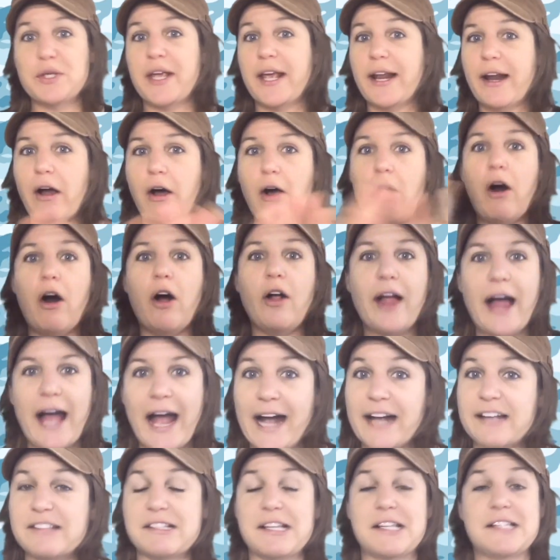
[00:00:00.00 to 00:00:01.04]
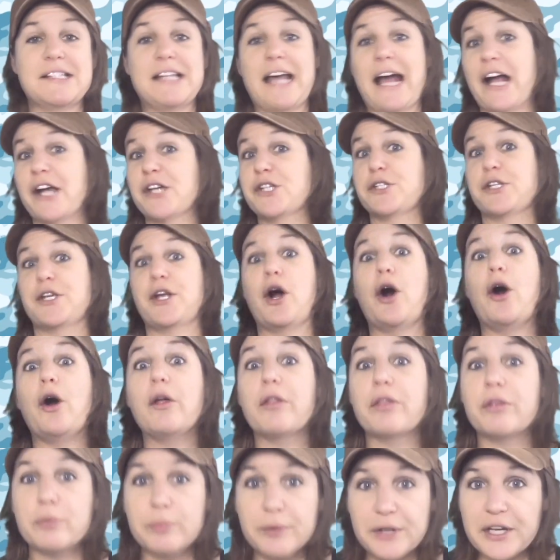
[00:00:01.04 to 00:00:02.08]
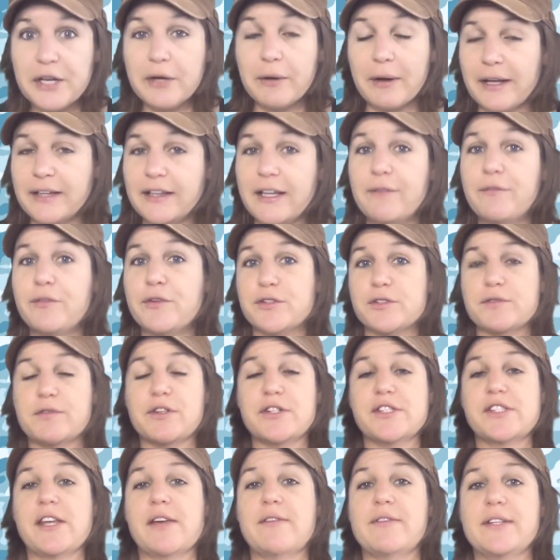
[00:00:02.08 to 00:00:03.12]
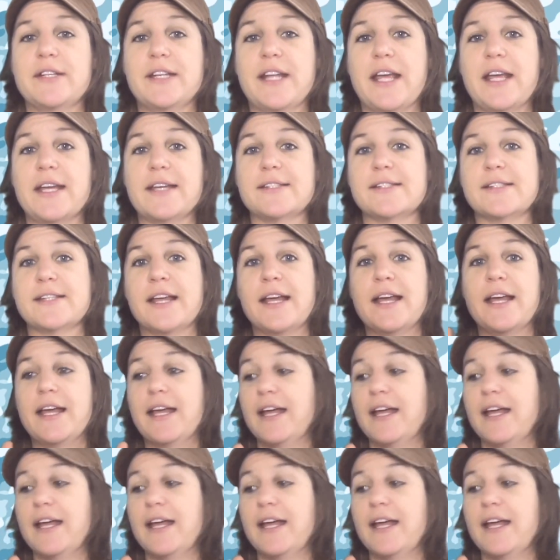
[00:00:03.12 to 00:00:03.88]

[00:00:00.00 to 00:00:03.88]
You get all access access to actually all three grade levels for seven days.